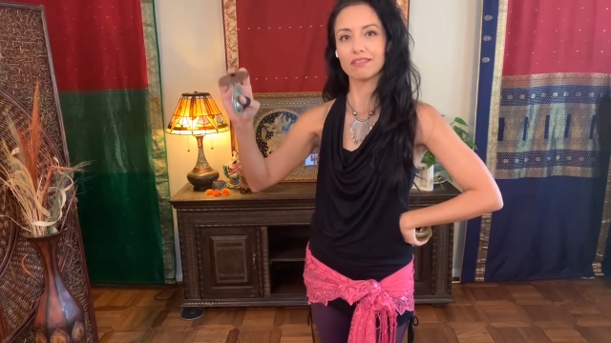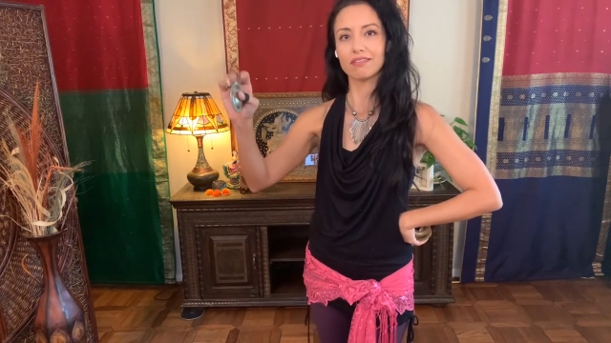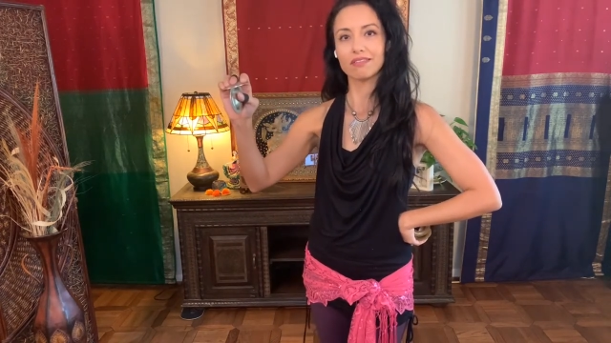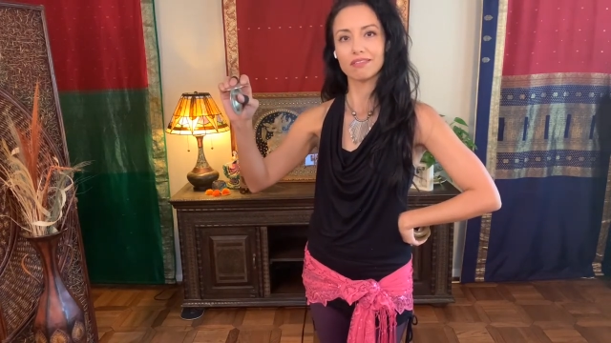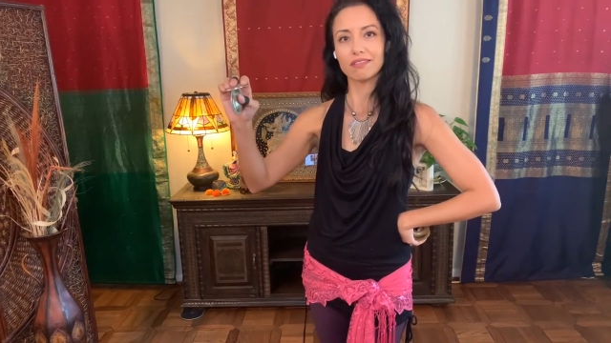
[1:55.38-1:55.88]

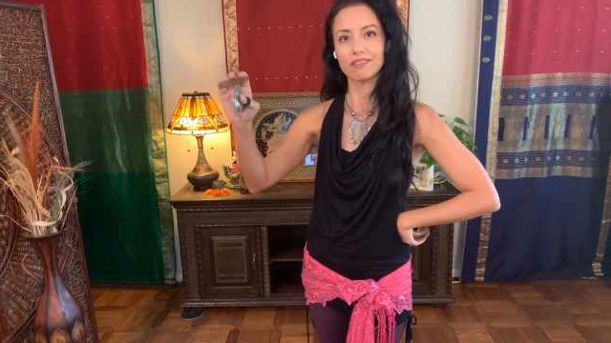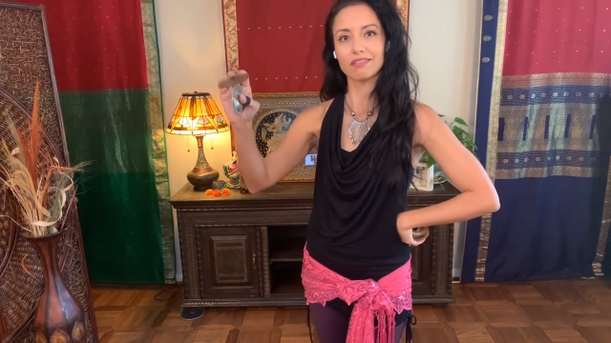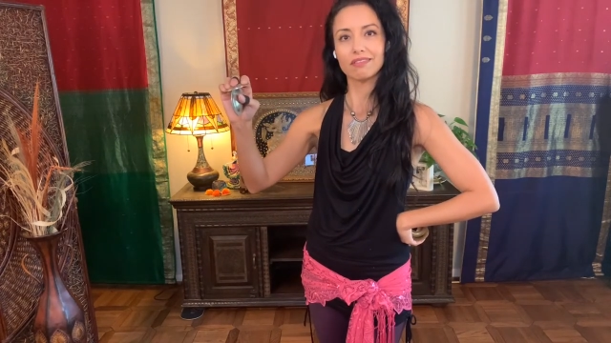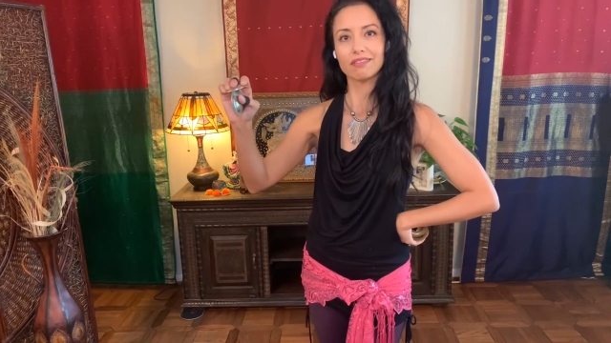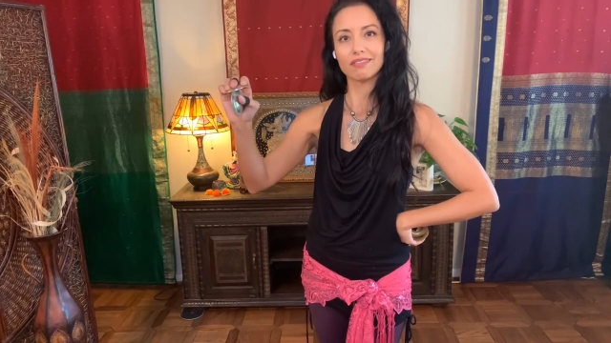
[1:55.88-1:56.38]

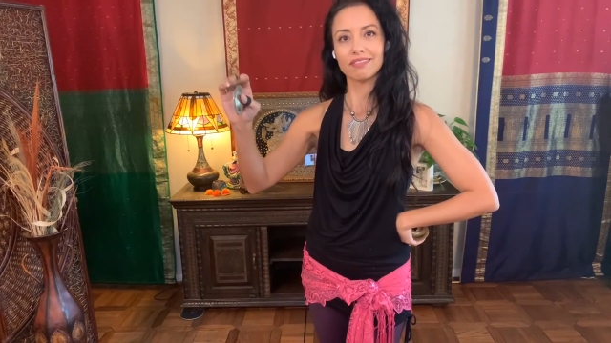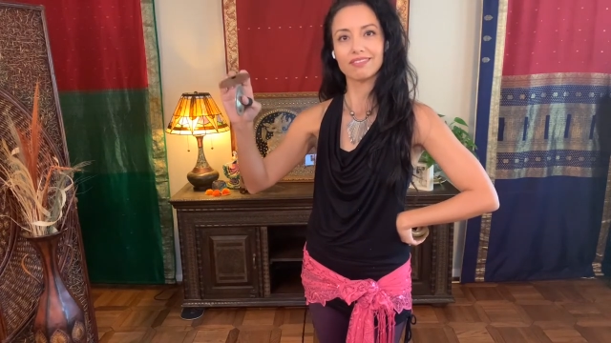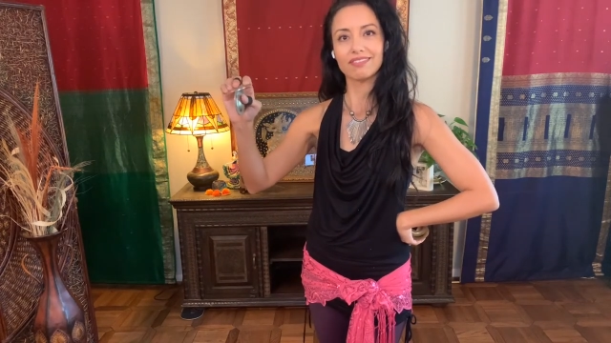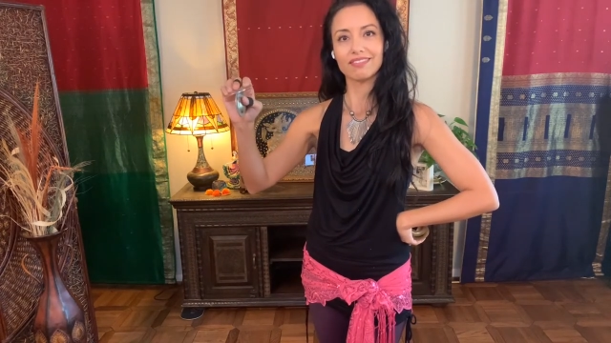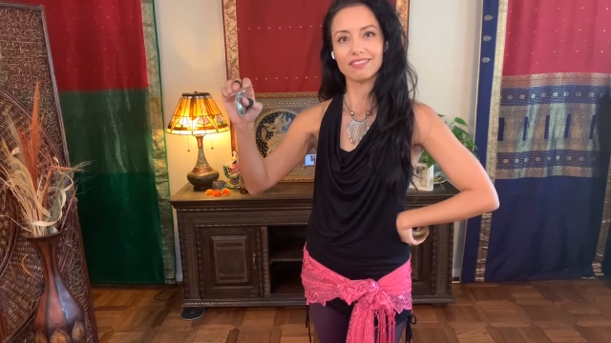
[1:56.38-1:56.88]

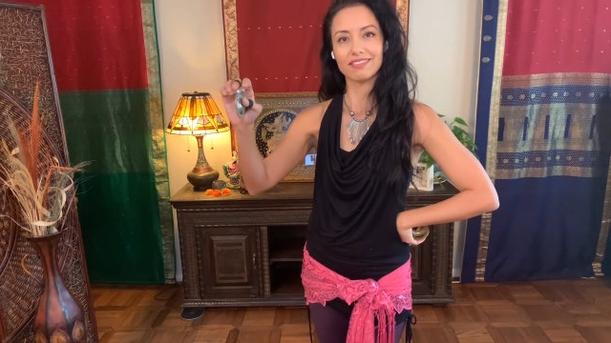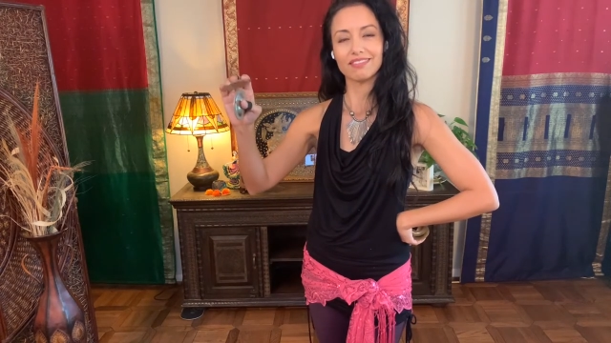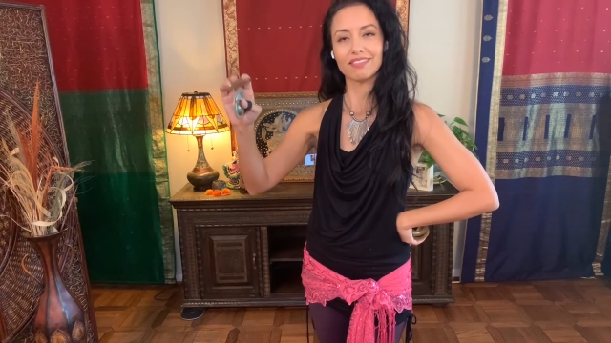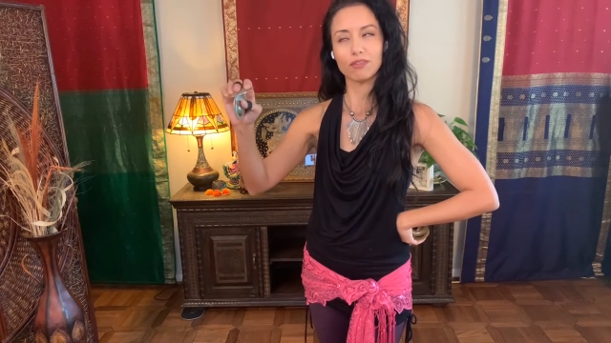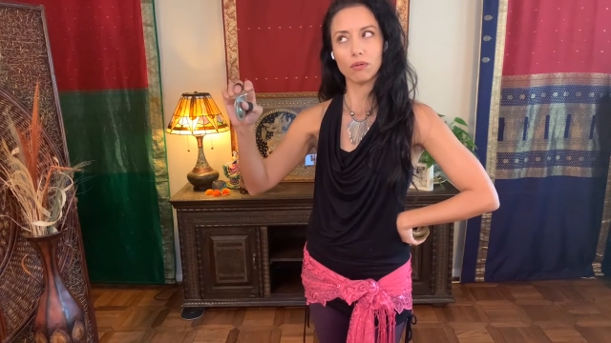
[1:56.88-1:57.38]

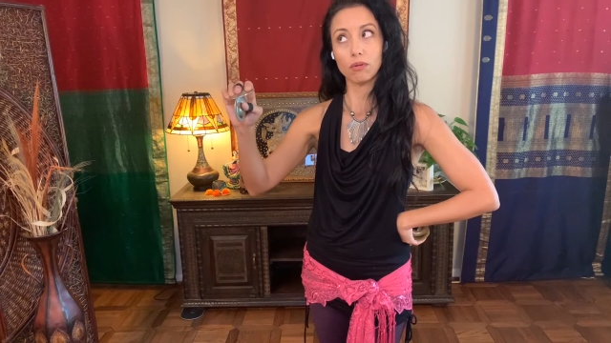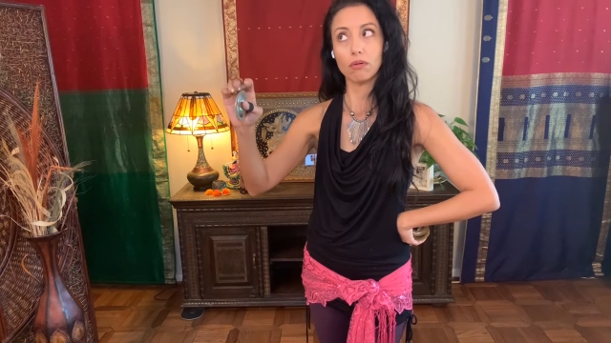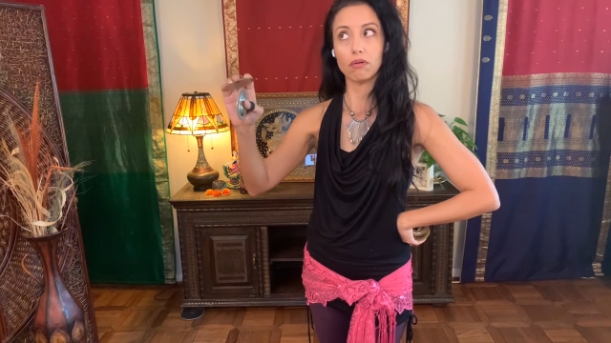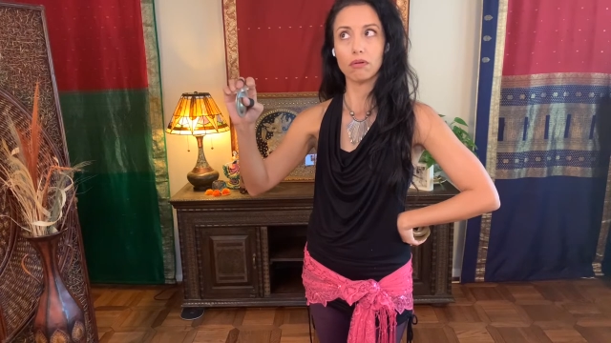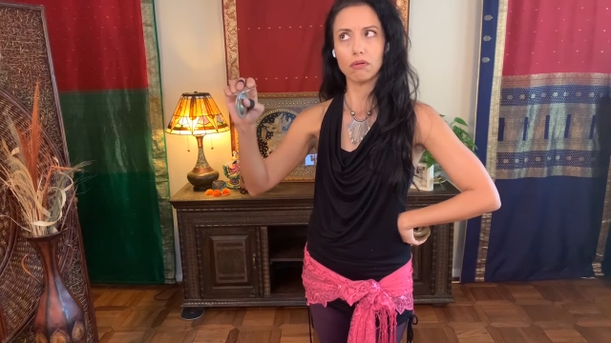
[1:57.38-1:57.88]

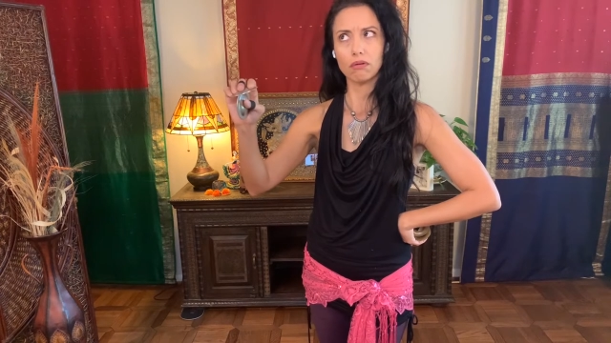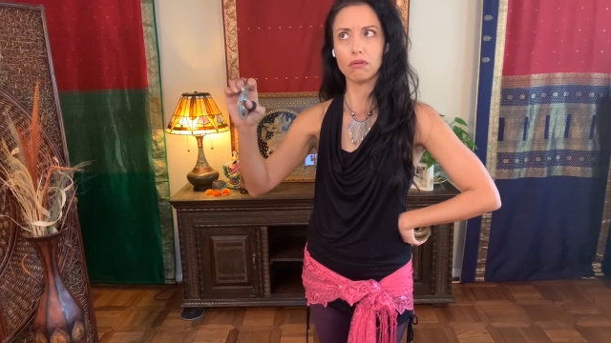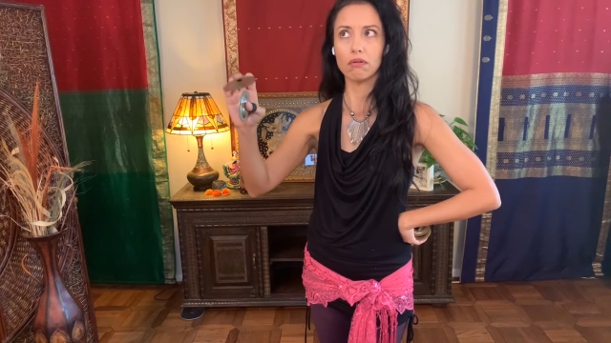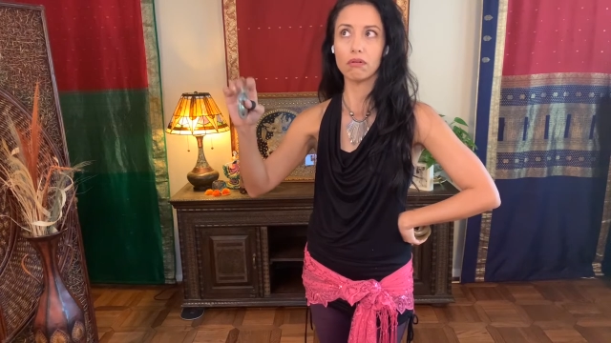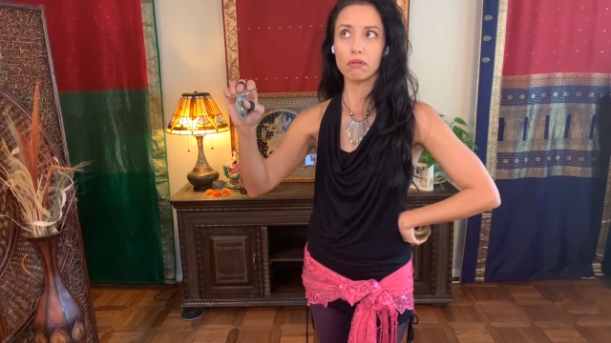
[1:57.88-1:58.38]

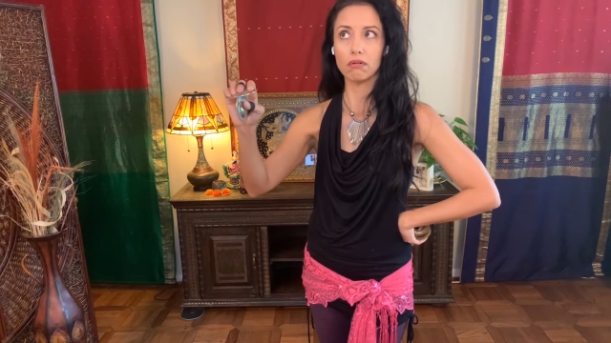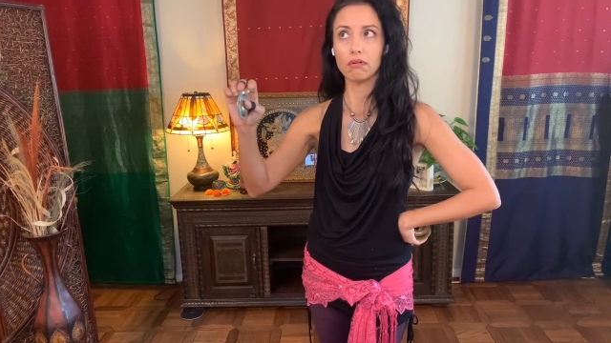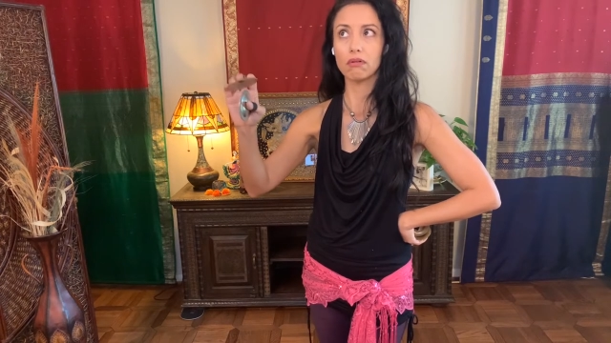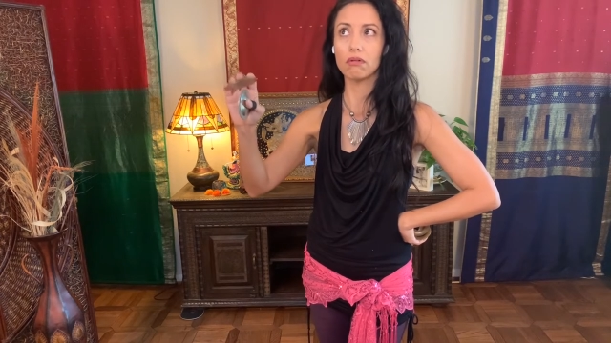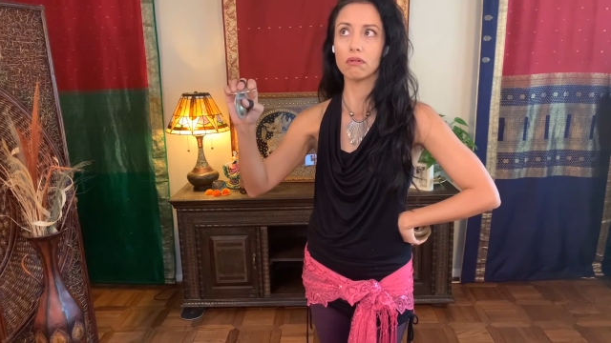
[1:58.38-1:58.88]
[no speech]